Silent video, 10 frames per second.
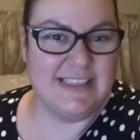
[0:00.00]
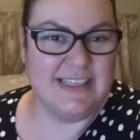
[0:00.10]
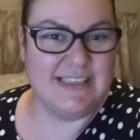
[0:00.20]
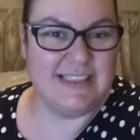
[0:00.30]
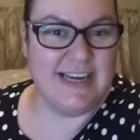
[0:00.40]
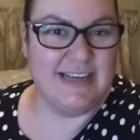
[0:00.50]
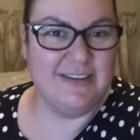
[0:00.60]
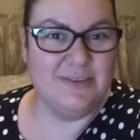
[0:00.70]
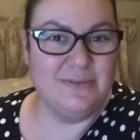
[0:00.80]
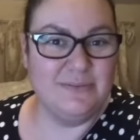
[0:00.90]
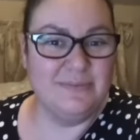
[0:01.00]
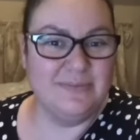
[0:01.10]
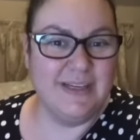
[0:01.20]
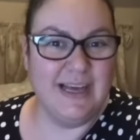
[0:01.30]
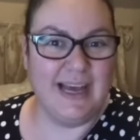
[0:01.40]
internet. Oh,
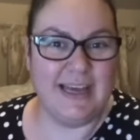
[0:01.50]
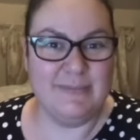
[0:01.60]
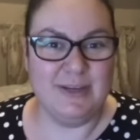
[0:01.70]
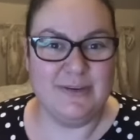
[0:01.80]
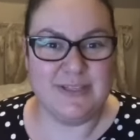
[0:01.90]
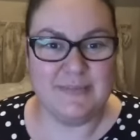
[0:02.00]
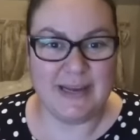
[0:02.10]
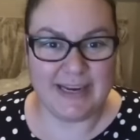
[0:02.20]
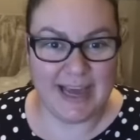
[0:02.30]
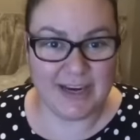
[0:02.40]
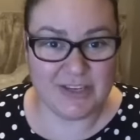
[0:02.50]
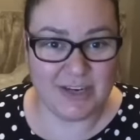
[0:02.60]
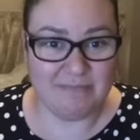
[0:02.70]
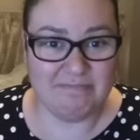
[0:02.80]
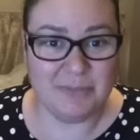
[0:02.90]
I keep losing my connection.
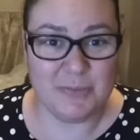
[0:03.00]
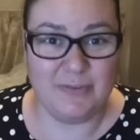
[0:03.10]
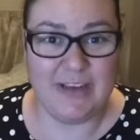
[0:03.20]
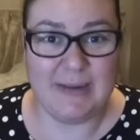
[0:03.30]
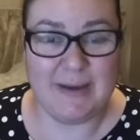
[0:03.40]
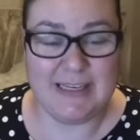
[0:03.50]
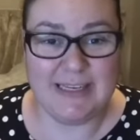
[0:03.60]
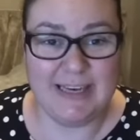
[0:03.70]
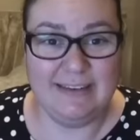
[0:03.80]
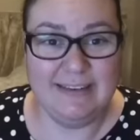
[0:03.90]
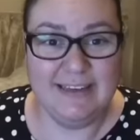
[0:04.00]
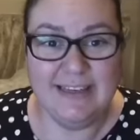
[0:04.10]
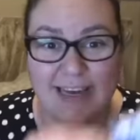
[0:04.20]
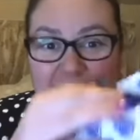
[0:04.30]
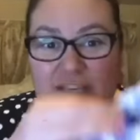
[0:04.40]
Must be really bad here.
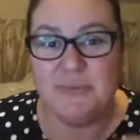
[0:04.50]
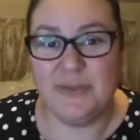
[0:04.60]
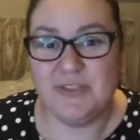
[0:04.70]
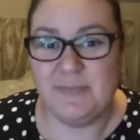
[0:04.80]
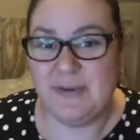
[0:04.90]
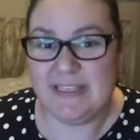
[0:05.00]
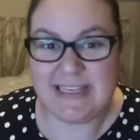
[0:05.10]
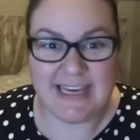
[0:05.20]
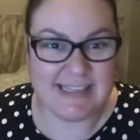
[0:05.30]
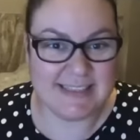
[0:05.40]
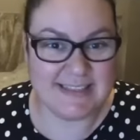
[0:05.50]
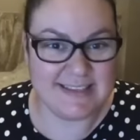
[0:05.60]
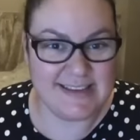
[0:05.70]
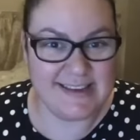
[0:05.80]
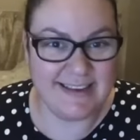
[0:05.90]
I actually want some
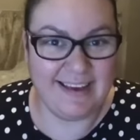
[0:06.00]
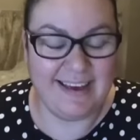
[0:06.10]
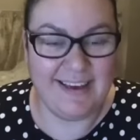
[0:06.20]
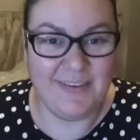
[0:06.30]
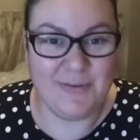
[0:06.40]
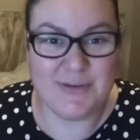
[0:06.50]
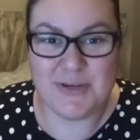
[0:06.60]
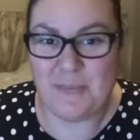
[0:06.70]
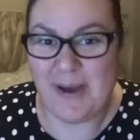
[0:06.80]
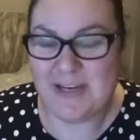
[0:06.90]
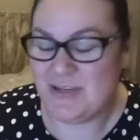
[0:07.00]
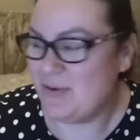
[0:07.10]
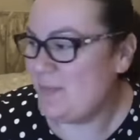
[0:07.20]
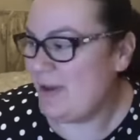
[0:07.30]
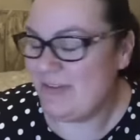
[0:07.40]
biscuits. So I don't mind doing a
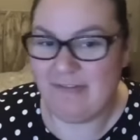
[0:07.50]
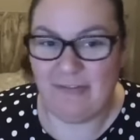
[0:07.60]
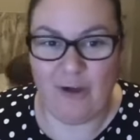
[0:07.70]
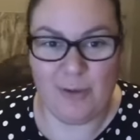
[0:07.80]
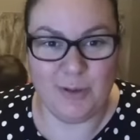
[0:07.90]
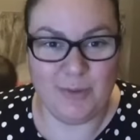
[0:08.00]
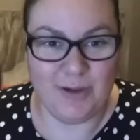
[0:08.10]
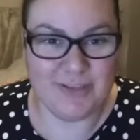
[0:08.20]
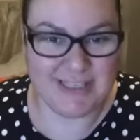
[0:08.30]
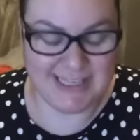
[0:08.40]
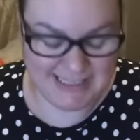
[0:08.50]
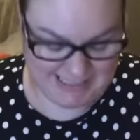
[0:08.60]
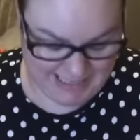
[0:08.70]
bit of an informal one, since